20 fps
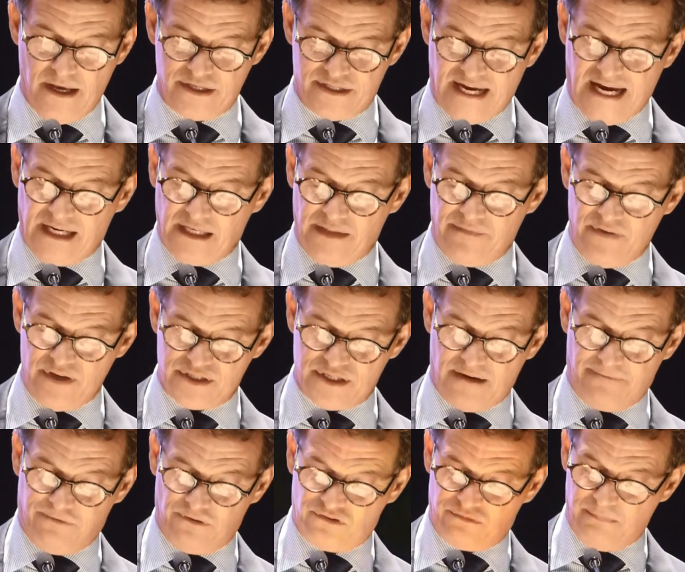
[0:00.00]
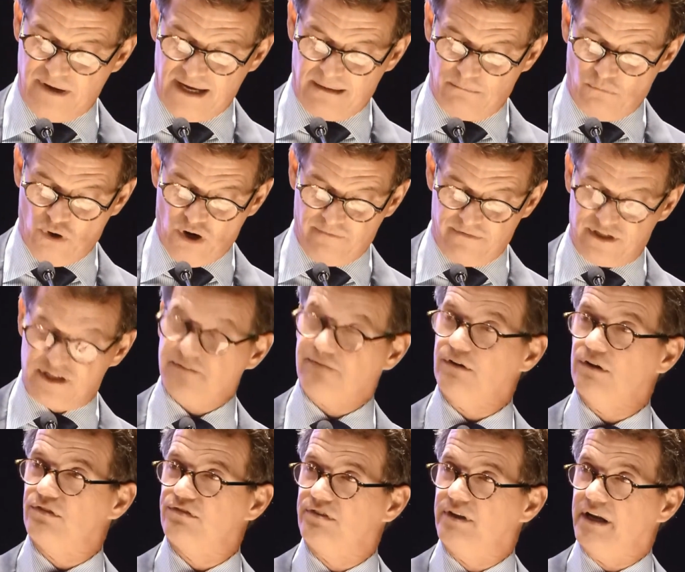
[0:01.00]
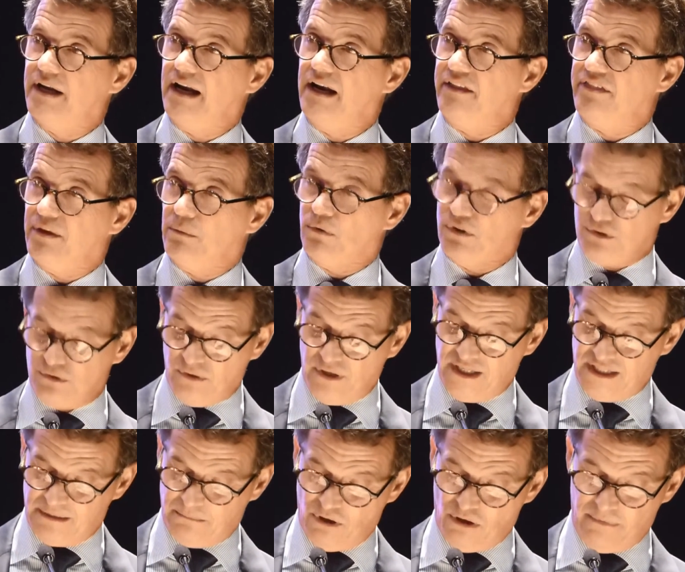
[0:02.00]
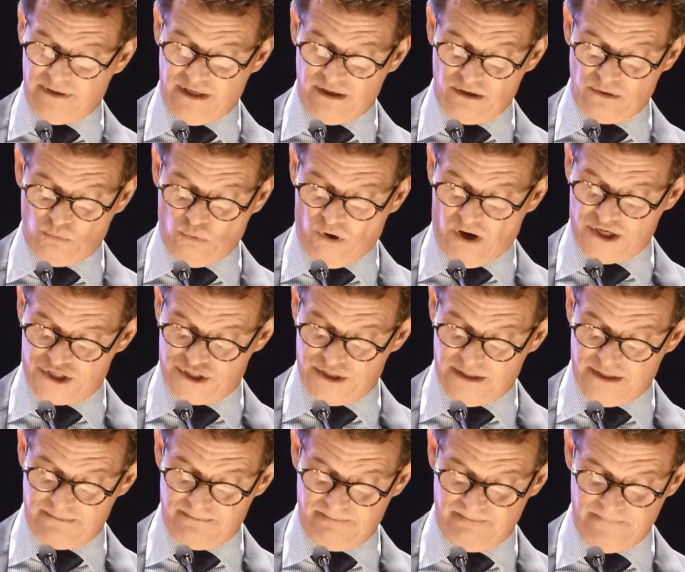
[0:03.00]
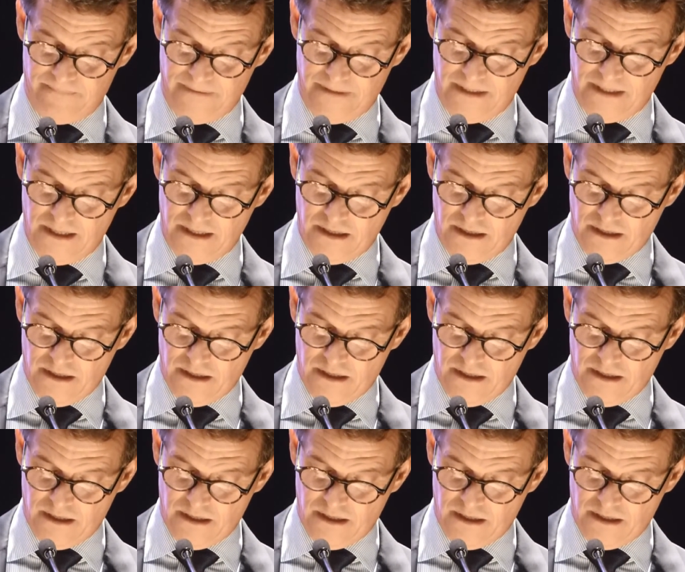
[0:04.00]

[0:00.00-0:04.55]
Sadly, these efforts make more of a difference than anything we're doing at the moment here in Washington.